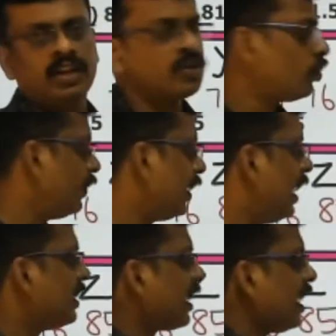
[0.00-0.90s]
So we
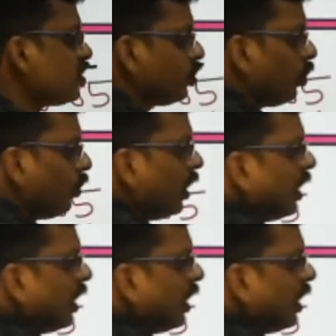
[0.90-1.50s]
get the ratio.